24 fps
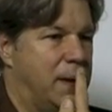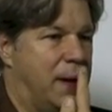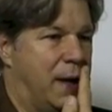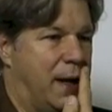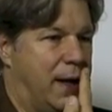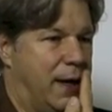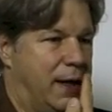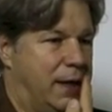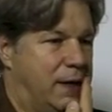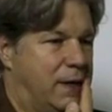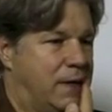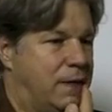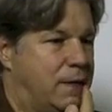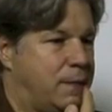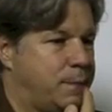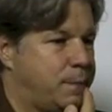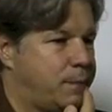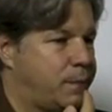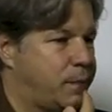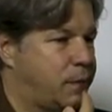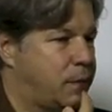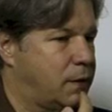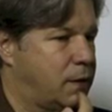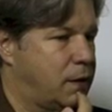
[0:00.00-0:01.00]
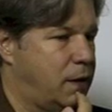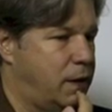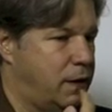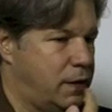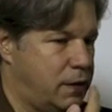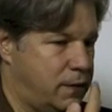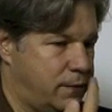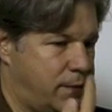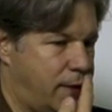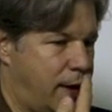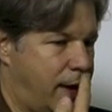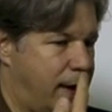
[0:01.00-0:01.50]
any kind
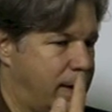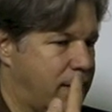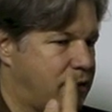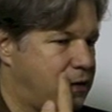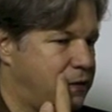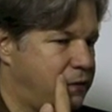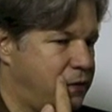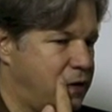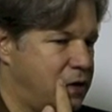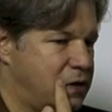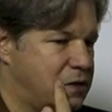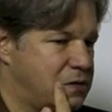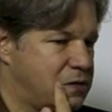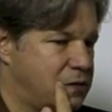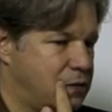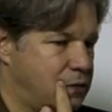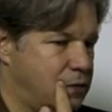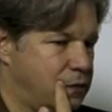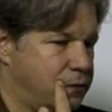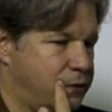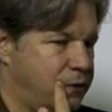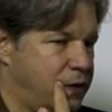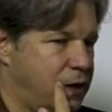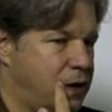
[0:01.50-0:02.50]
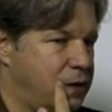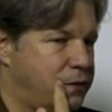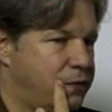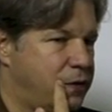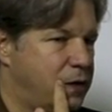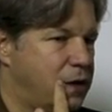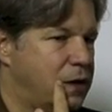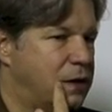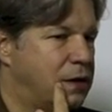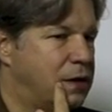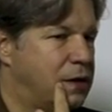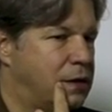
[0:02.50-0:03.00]
of activation or very,
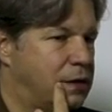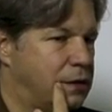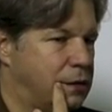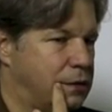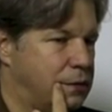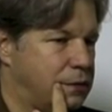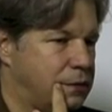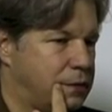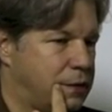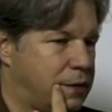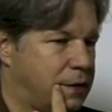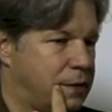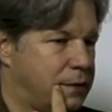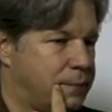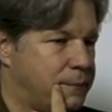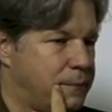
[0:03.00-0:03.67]
very little